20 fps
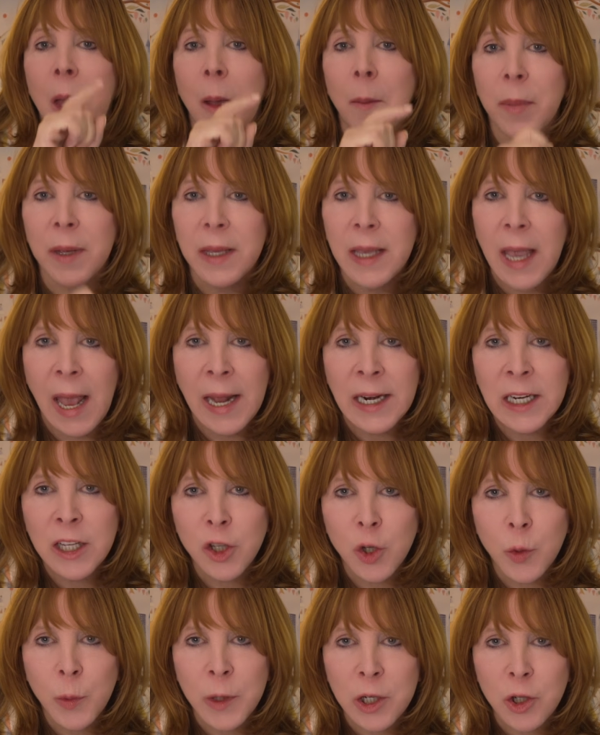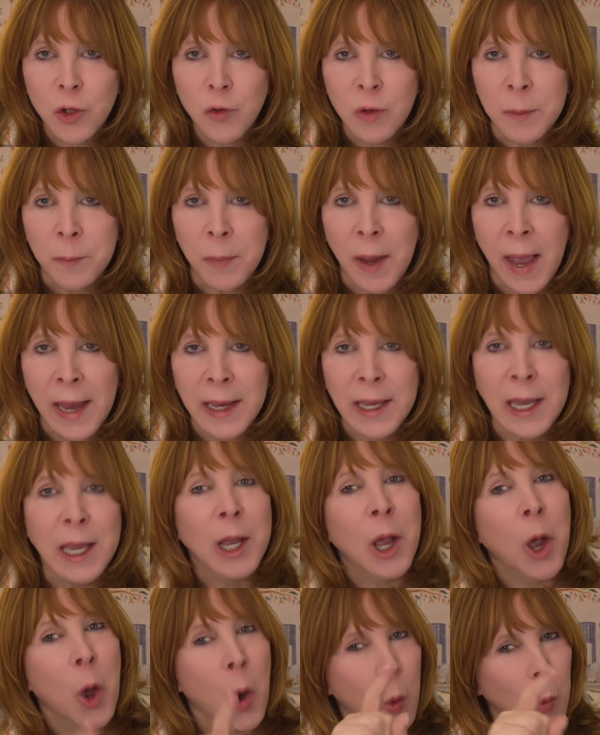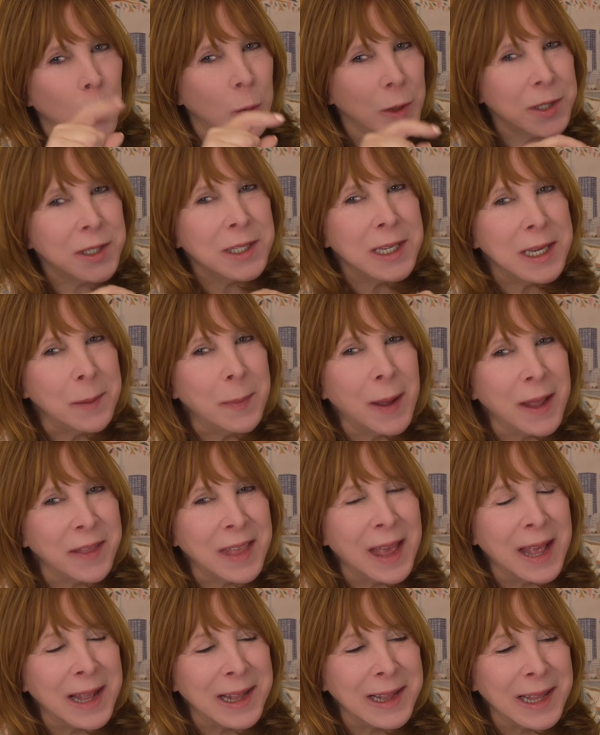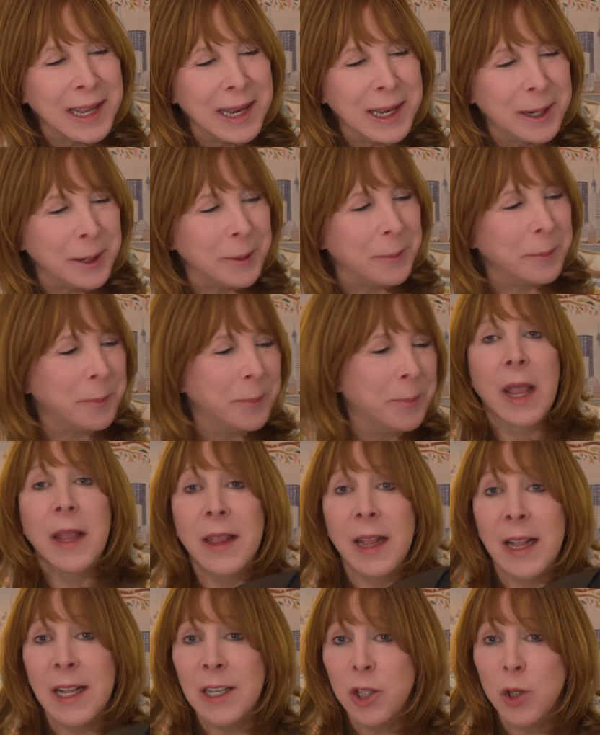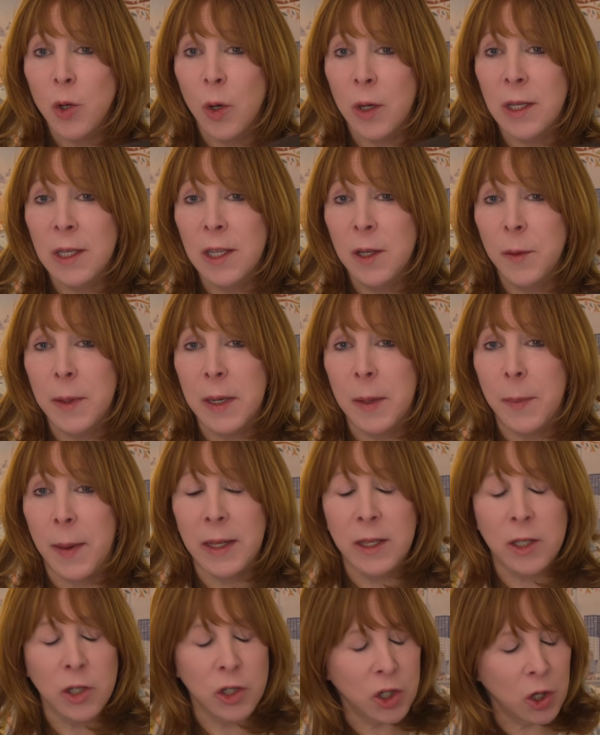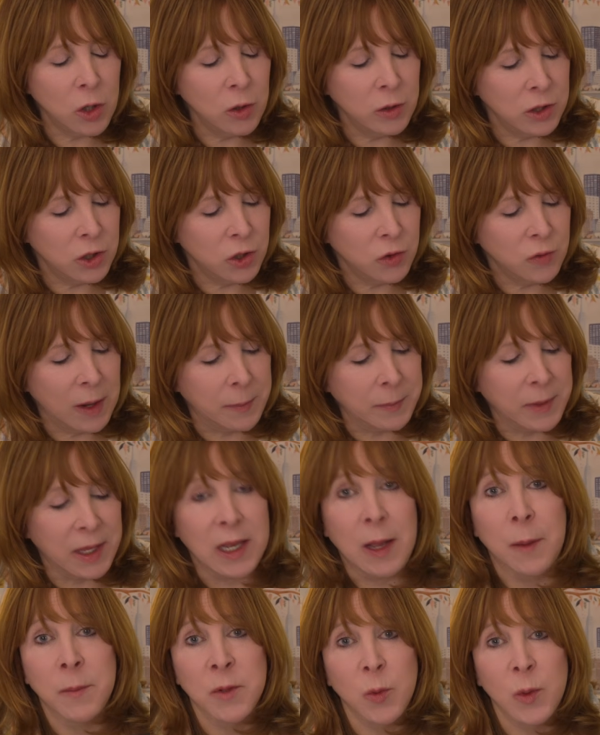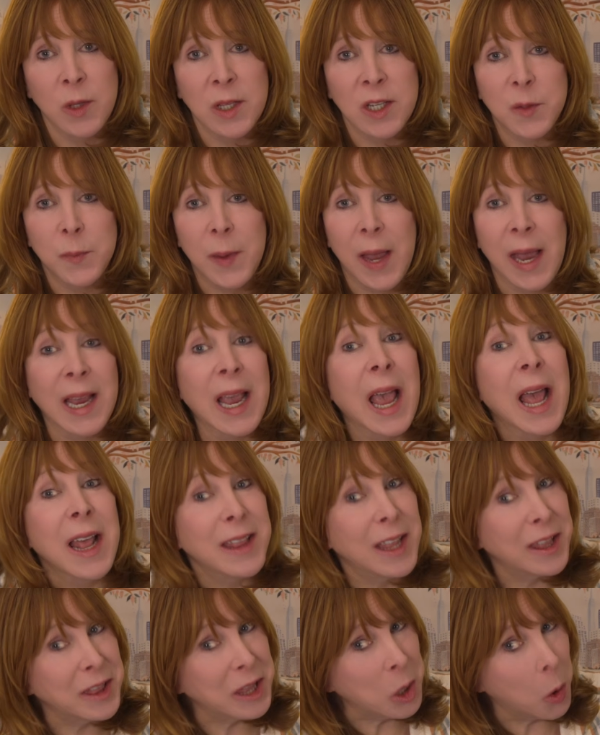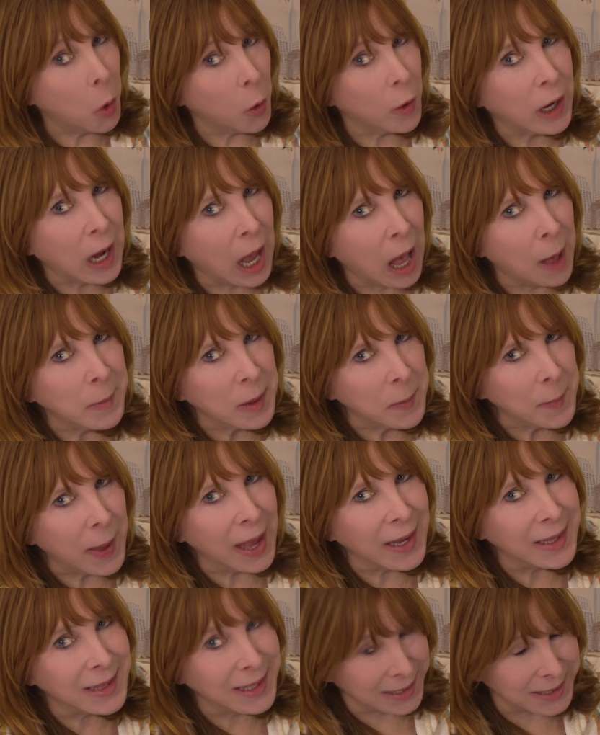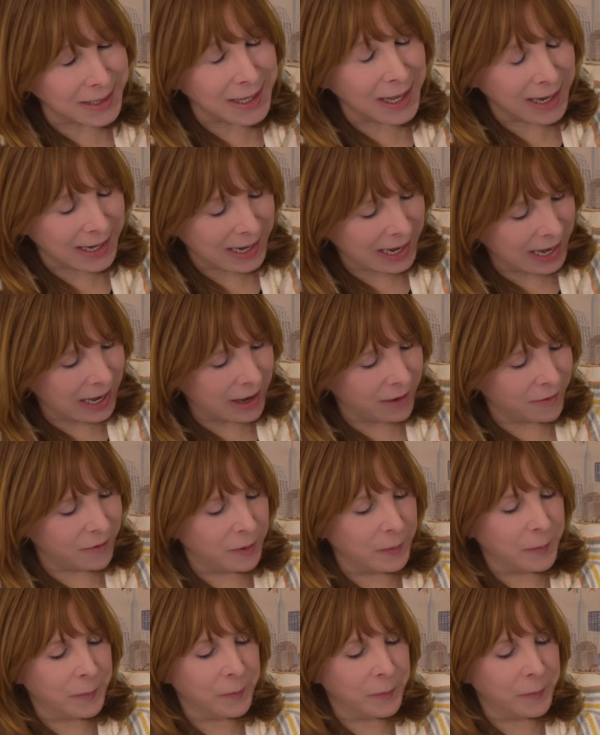But can it do extreme packing? We'll see about that later. Now let's talk a little bit about the shoulder strap that comes with this bag that the origami bag does not have.